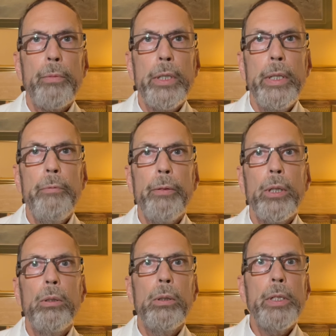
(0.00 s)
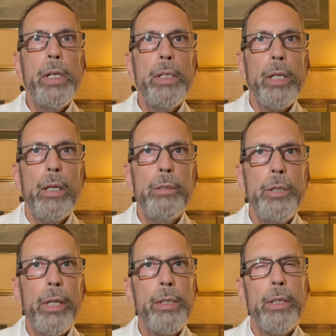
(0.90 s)
difficulties
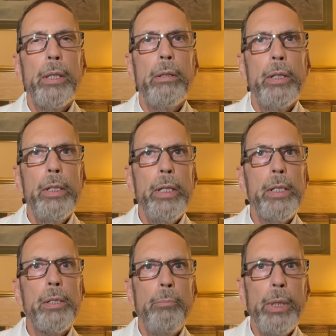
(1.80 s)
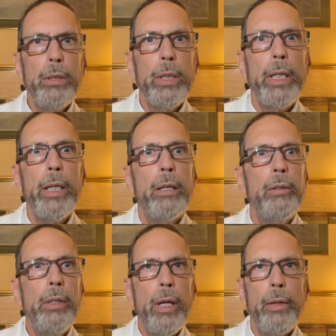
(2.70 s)
adjusting to disability,
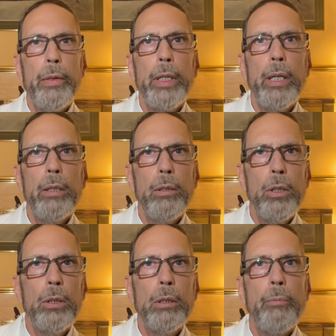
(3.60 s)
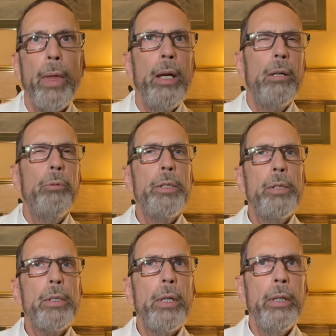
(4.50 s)
nothing at all, which
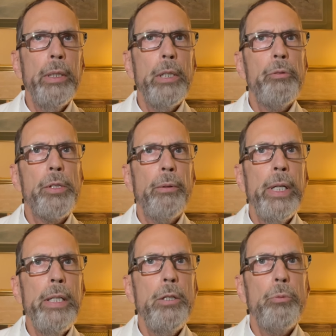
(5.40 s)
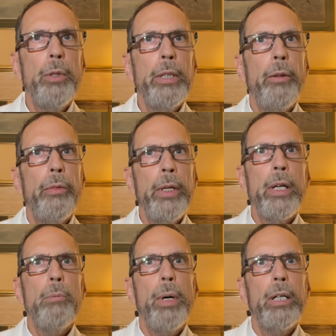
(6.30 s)
is kind of strange when you
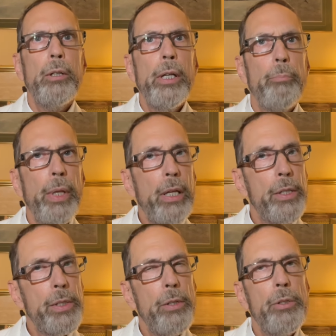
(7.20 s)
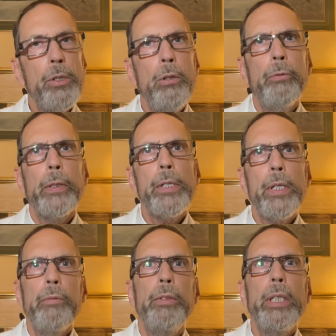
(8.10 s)
think about it, because there's over
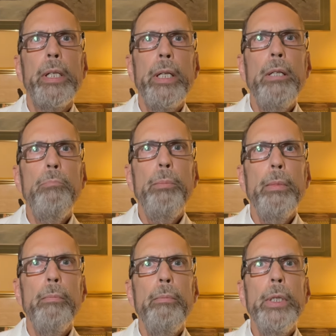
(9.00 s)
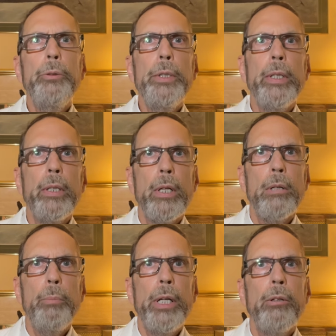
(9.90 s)
17 million
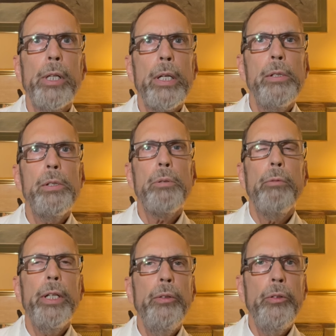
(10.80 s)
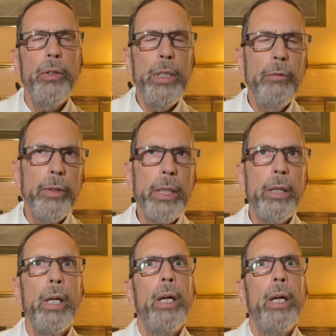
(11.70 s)
Americans receiving